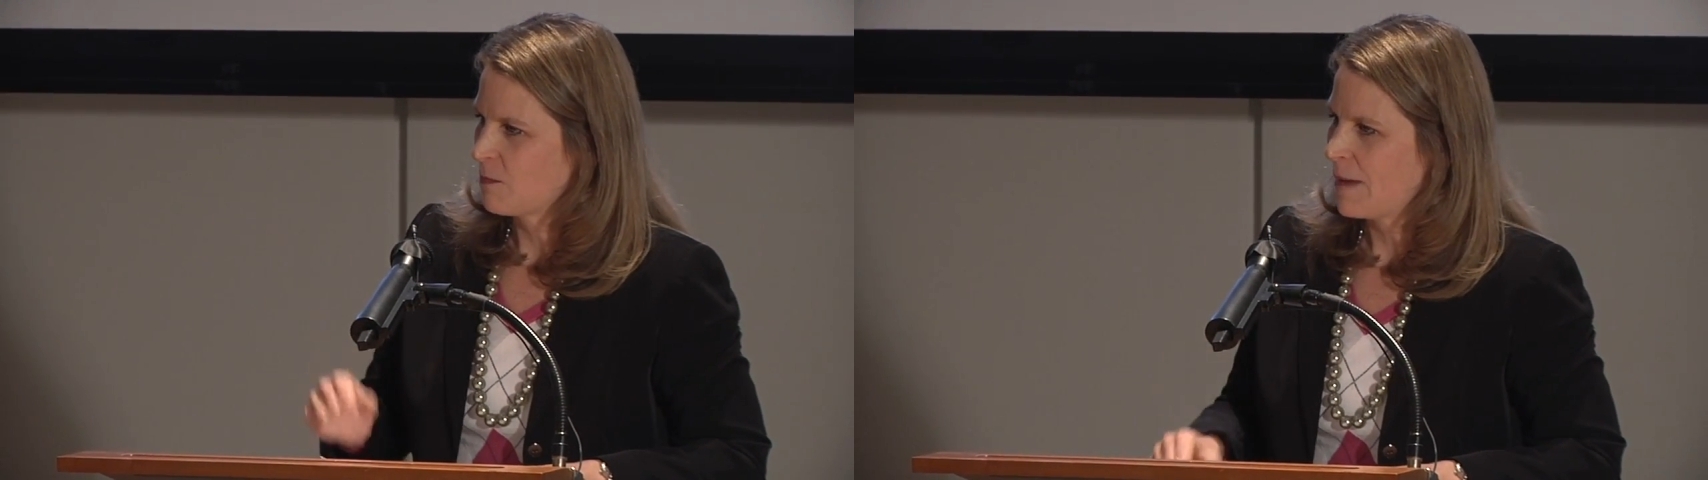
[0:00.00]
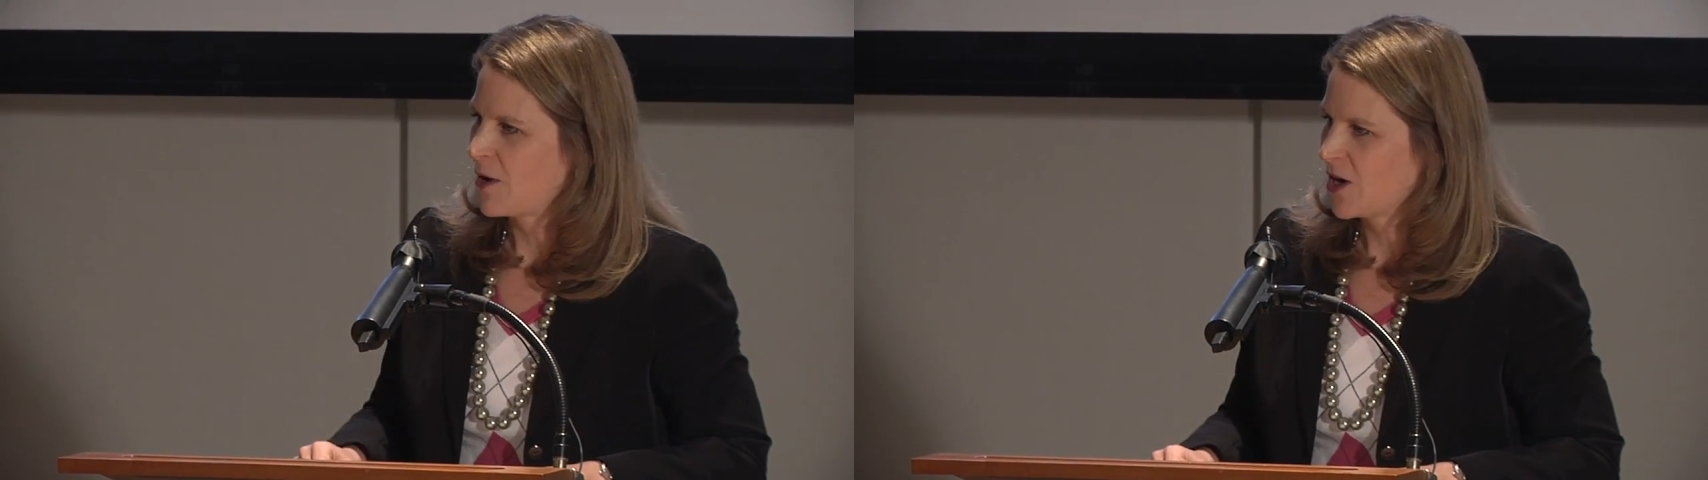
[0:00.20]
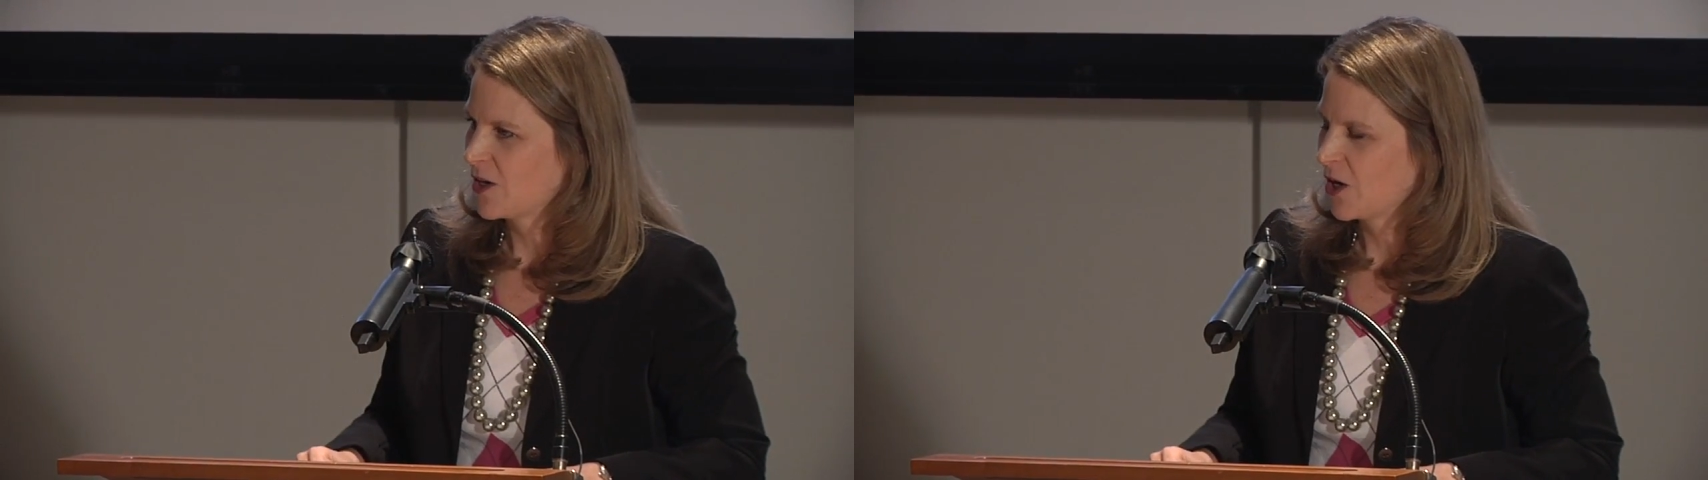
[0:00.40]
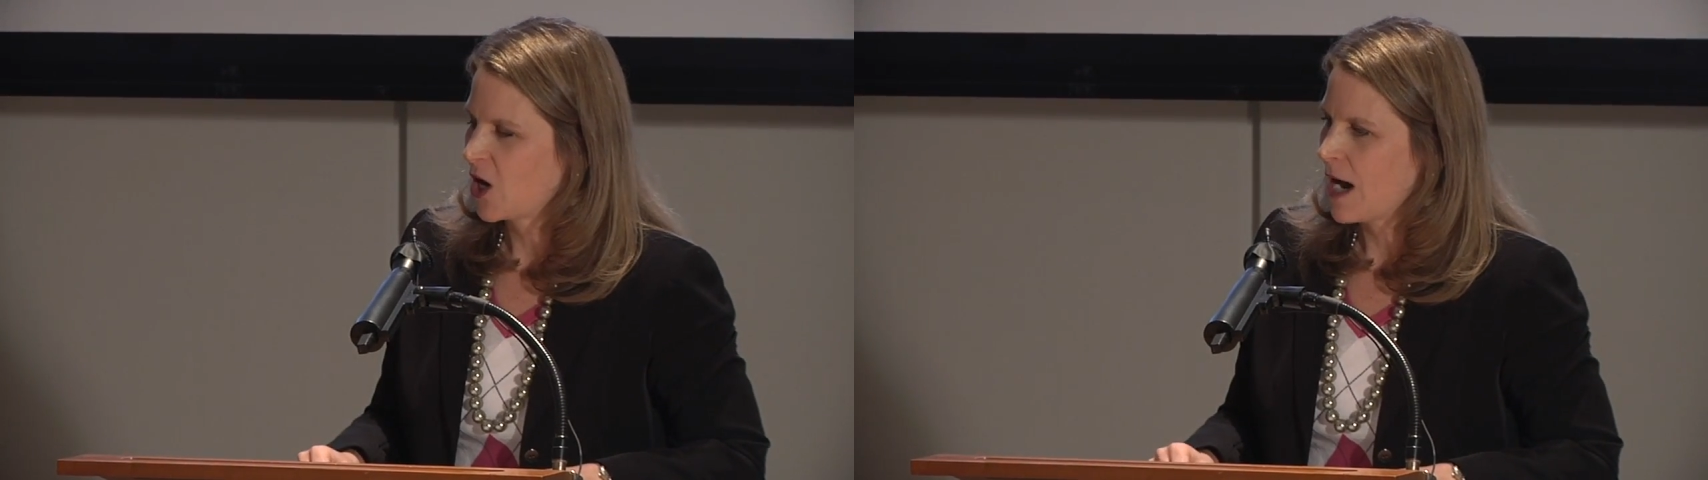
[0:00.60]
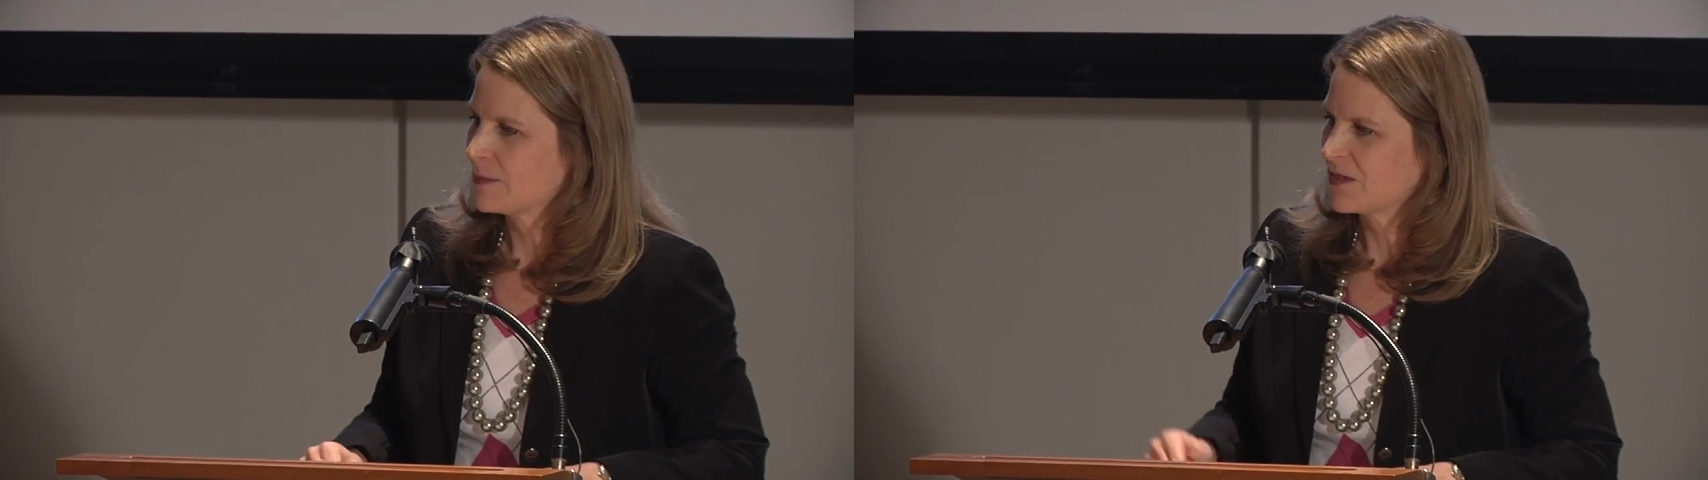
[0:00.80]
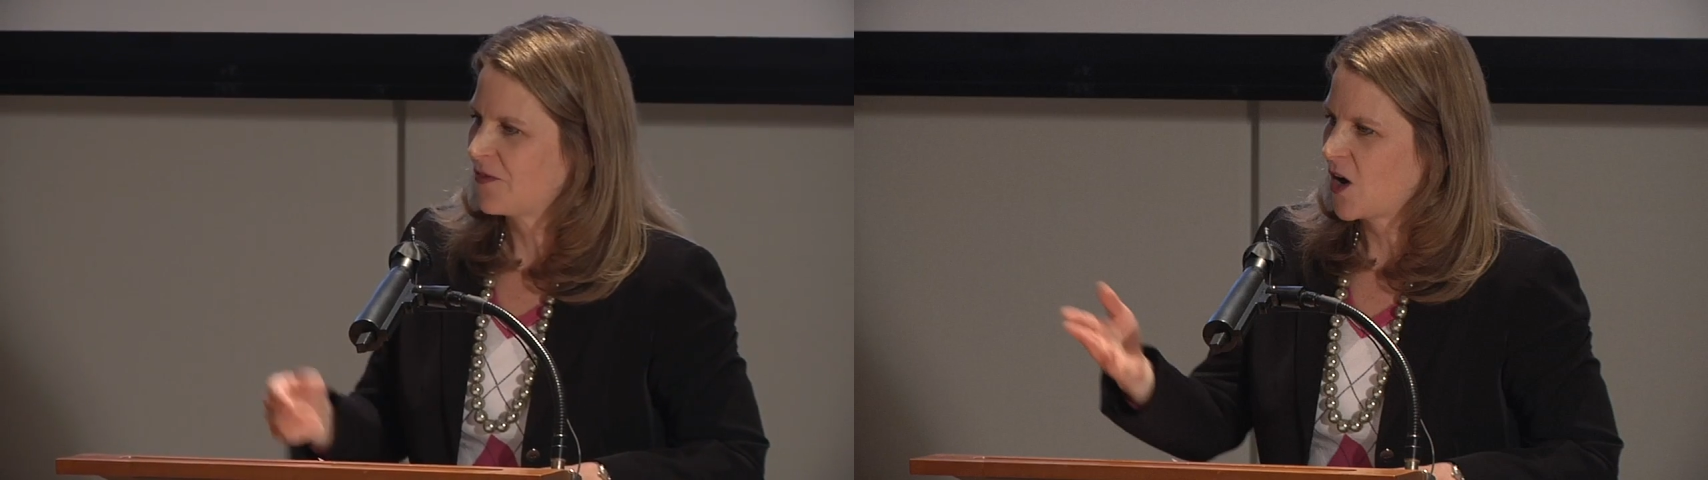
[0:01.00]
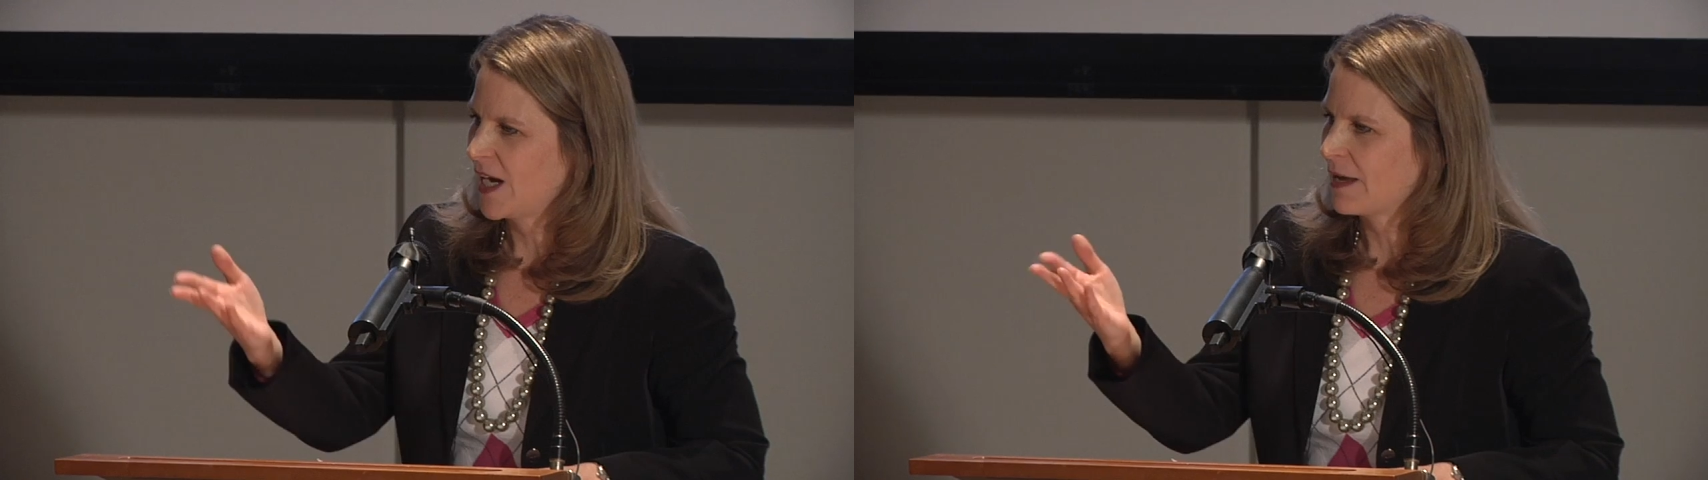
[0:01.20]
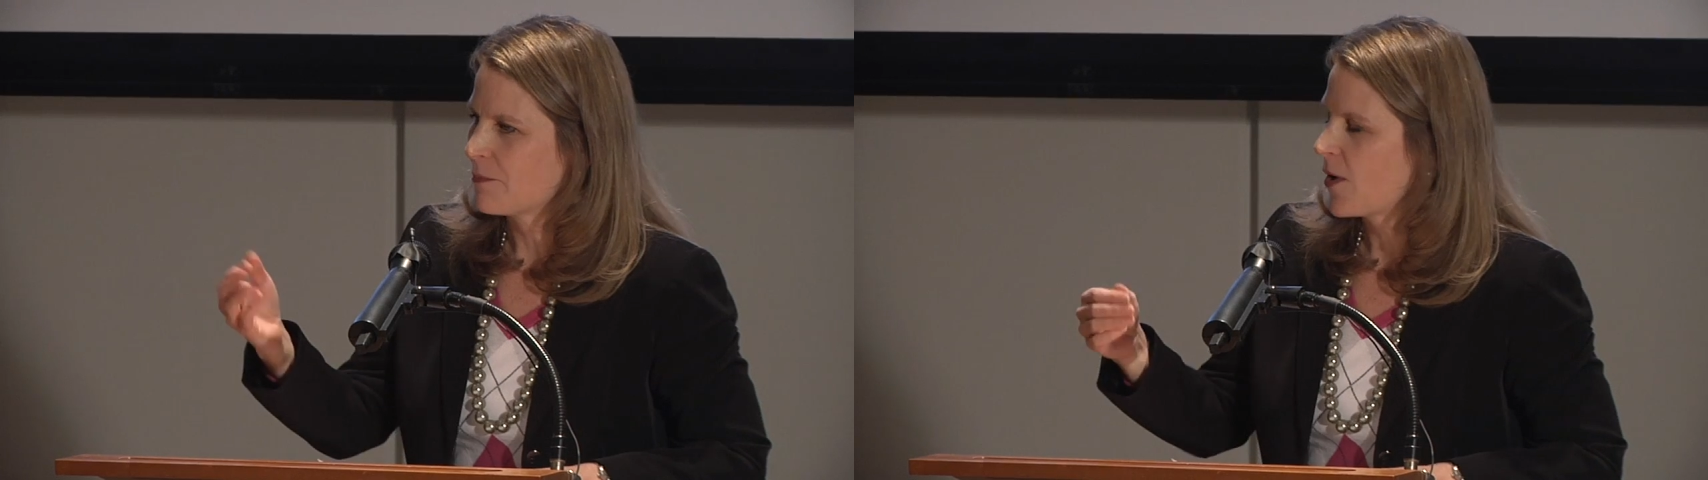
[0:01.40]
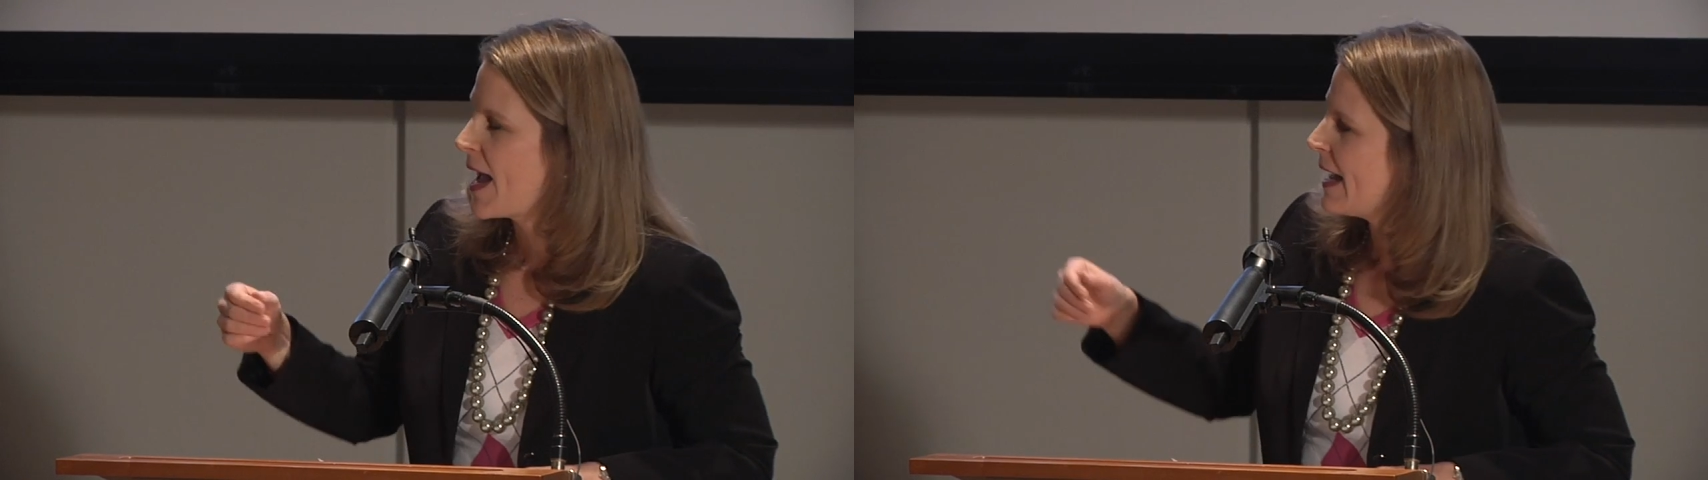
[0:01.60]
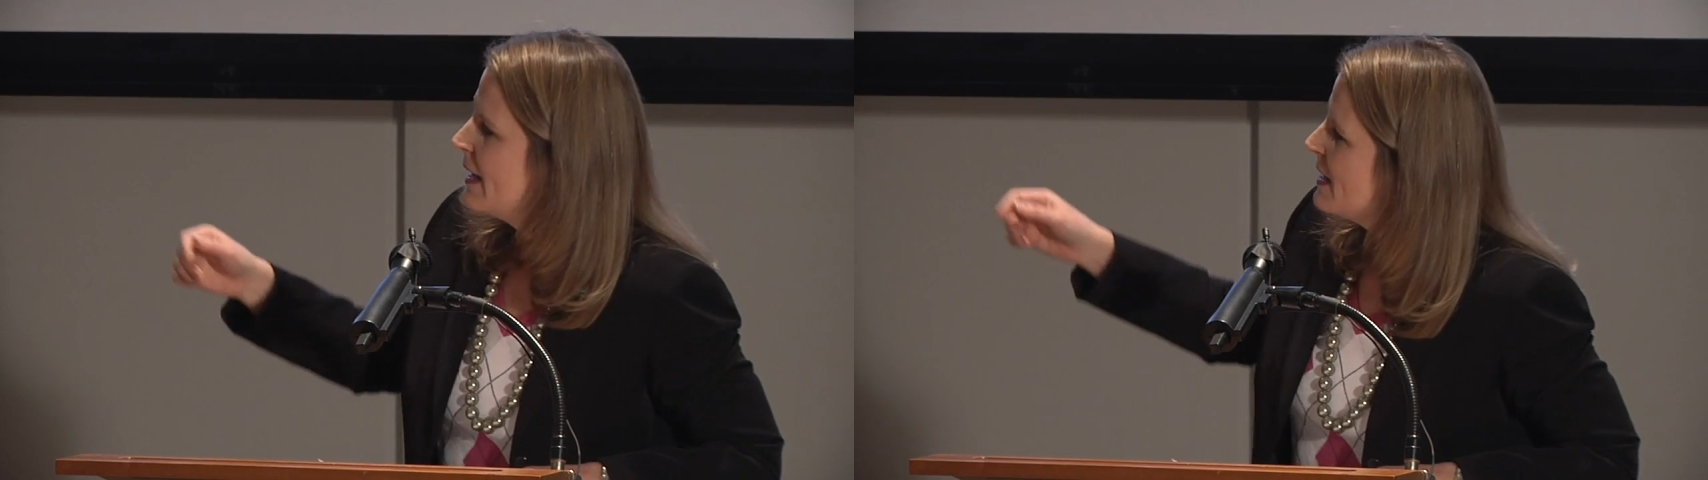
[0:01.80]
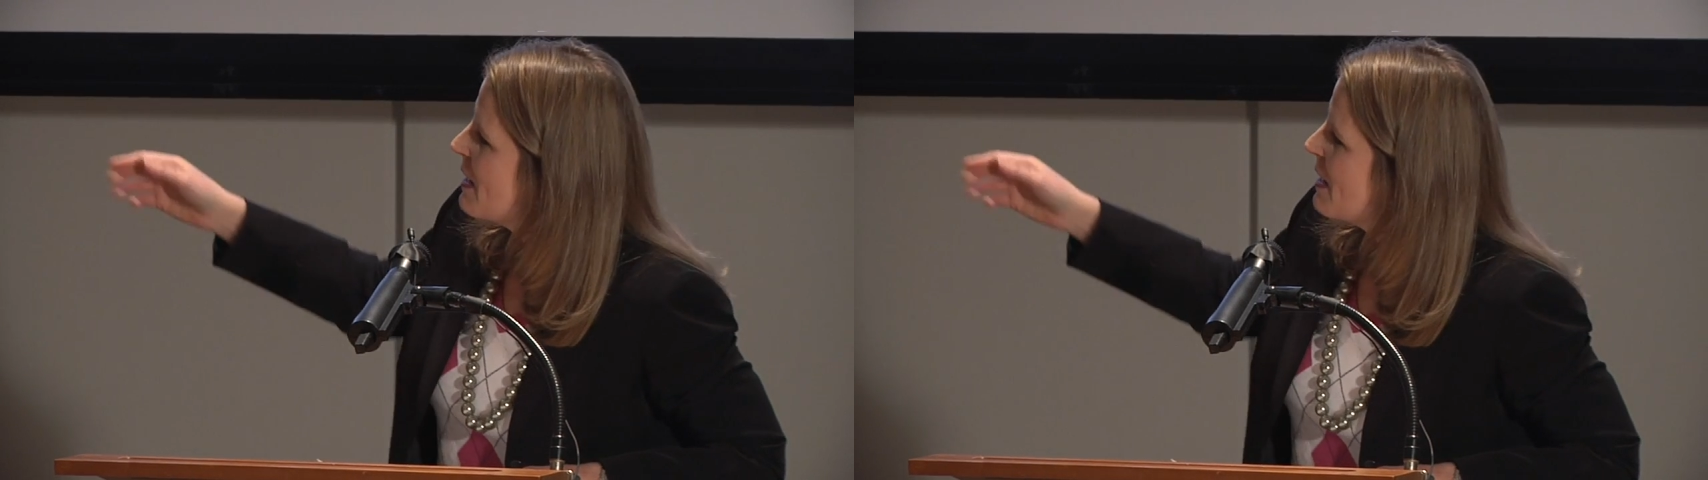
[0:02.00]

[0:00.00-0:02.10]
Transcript: my partner in crime, Tefere Gebre.